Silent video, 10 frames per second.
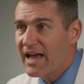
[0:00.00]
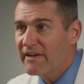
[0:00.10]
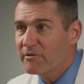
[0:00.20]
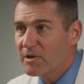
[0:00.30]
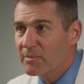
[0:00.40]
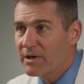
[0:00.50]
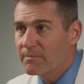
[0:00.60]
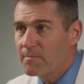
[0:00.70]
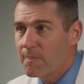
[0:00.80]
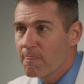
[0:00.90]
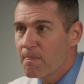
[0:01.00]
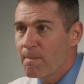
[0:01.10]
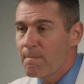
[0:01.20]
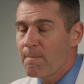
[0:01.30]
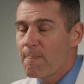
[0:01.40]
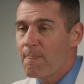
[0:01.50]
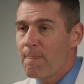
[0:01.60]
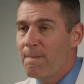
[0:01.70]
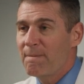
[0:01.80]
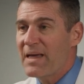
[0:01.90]
half a millimeter.
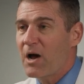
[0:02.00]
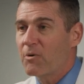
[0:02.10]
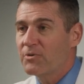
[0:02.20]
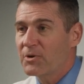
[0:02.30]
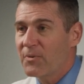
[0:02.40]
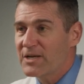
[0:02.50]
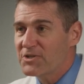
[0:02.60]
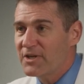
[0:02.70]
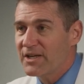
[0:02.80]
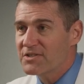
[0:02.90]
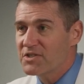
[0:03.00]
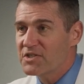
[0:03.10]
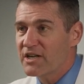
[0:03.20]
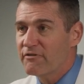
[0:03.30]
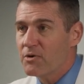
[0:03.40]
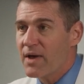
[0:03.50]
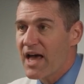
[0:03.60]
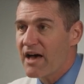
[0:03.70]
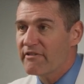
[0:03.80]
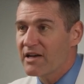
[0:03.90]
Now, the question is, is that if you
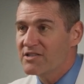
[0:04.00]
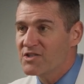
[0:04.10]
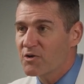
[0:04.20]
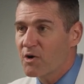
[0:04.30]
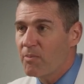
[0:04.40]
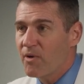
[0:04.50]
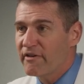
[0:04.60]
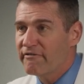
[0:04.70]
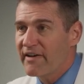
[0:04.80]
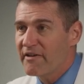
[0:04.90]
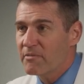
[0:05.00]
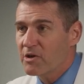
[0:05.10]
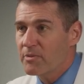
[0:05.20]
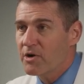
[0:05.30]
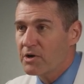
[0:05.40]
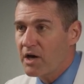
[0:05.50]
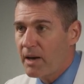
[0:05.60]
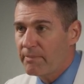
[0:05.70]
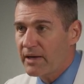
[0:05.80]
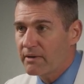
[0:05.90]
have a 0.5 millimeter
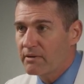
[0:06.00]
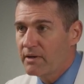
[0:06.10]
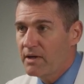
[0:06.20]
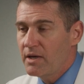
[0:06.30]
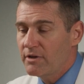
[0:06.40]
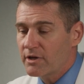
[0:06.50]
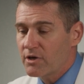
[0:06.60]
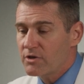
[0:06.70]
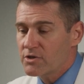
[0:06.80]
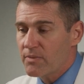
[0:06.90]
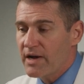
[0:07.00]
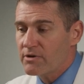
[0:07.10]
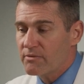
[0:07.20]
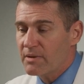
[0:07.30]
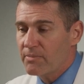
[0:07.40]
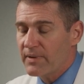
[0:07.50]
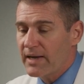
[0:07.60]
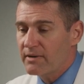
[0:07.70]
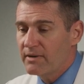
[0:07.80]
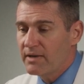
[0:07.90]
cupping that occurs around your
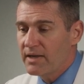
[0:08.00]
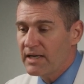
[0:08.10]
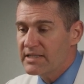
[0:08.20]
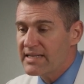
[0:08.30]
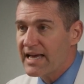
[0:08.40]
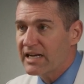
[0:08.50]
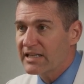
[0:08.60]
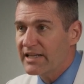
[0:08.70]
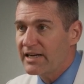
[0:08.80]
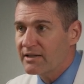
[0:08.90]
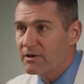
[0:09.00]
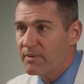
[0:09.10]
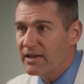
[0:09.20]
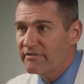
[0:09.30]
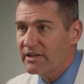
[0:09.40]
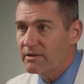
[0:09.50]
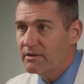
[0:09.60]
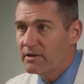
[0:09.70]
implant, is that clinically relevant?